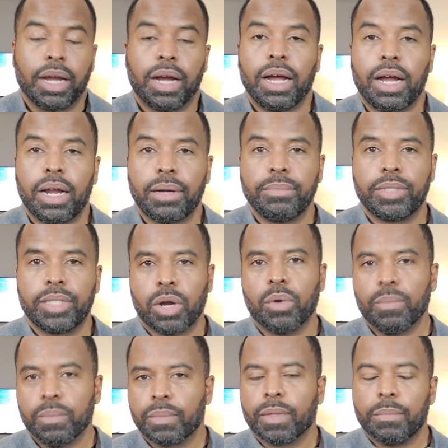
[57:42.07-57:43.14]
Uh,
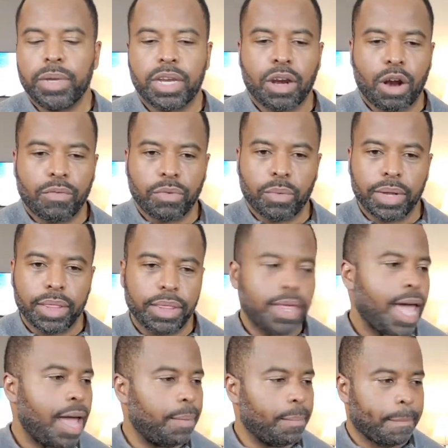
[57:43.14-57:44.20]
so be careful
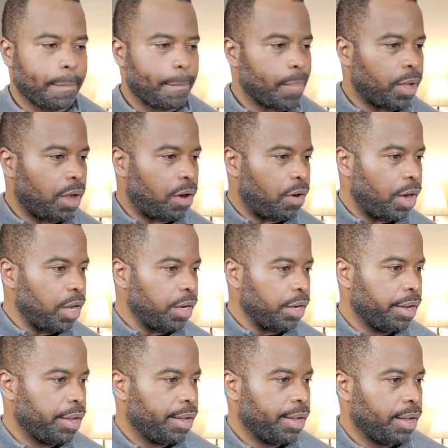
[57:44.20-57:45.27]
with that. All right.